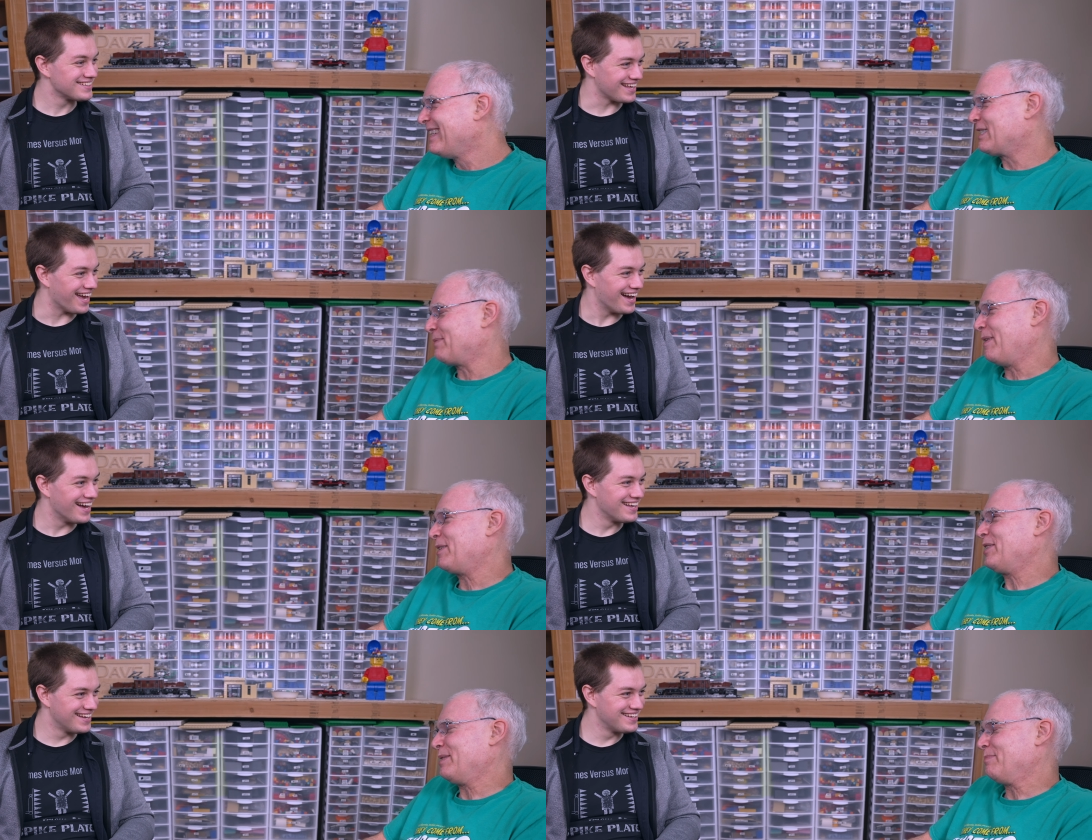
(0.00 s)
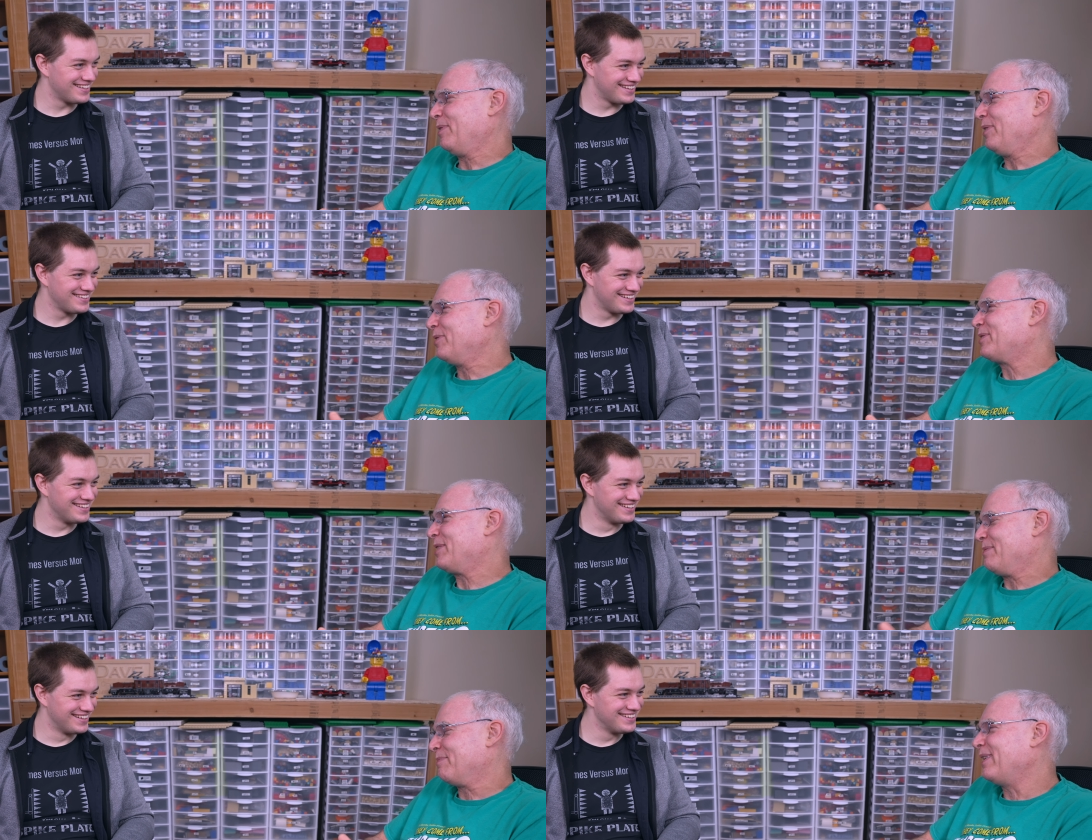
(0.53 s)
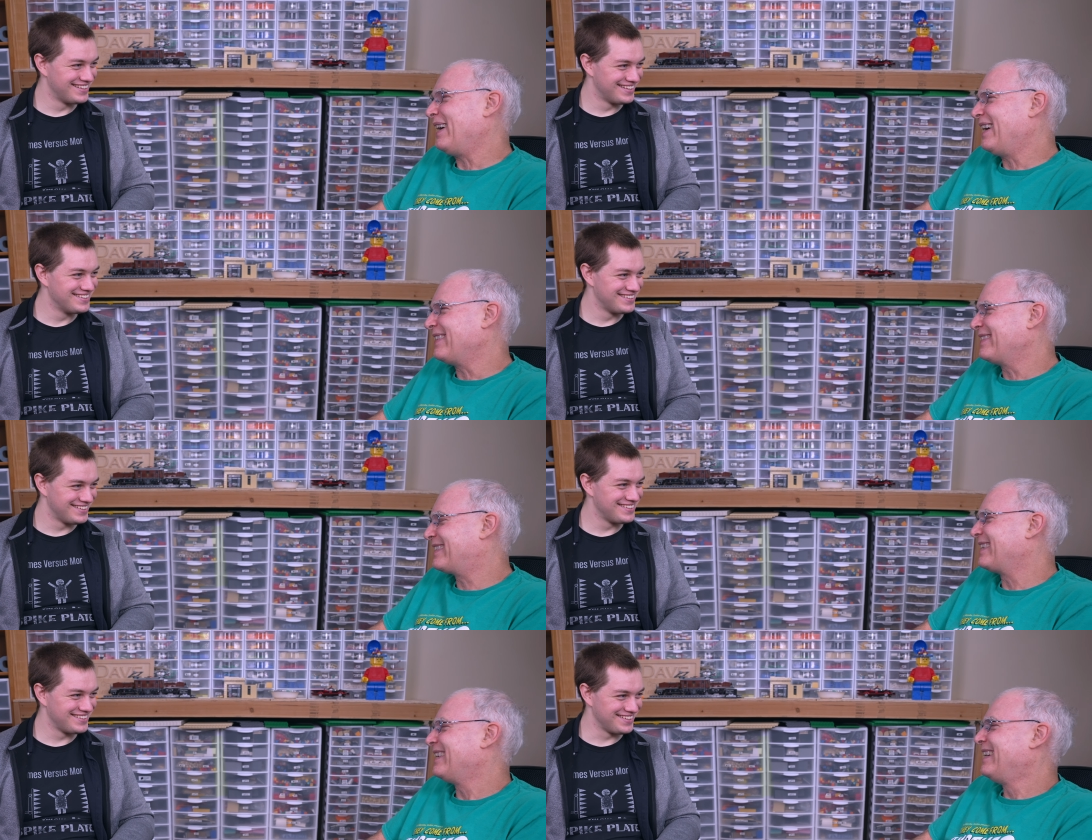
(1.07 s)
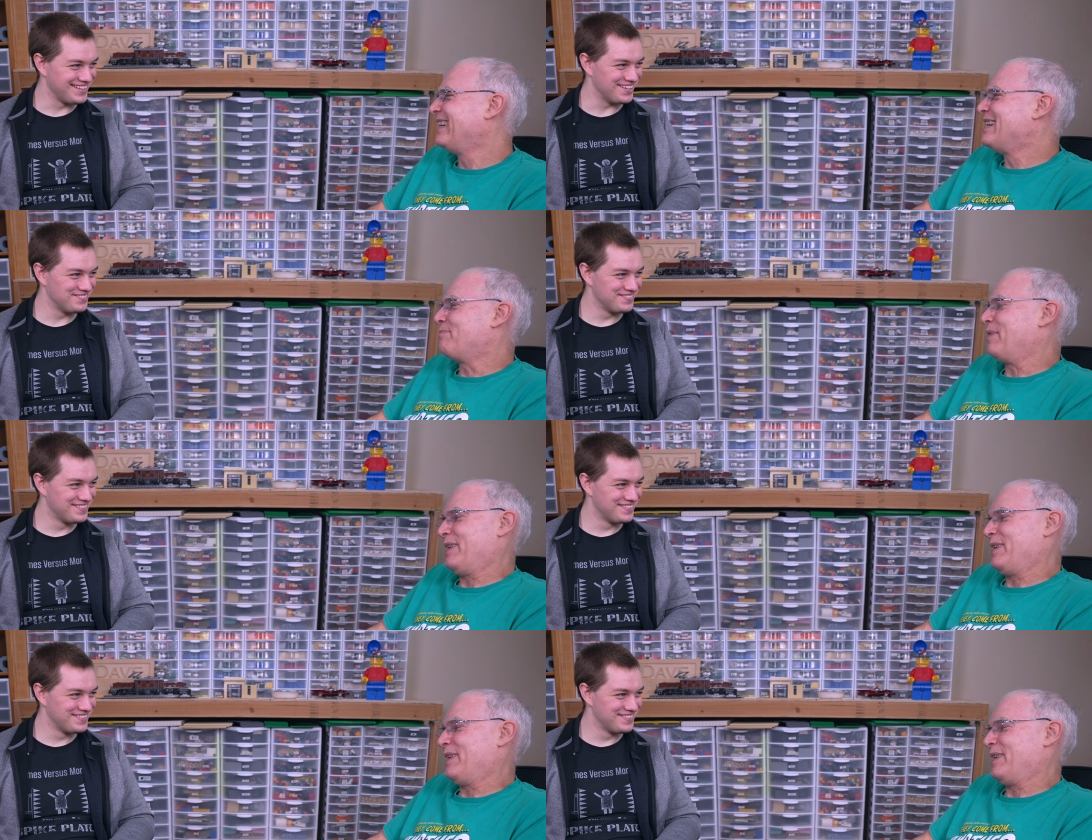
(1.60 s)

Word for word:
Speaker 1: yeah. especially the blues and the browns. Yep.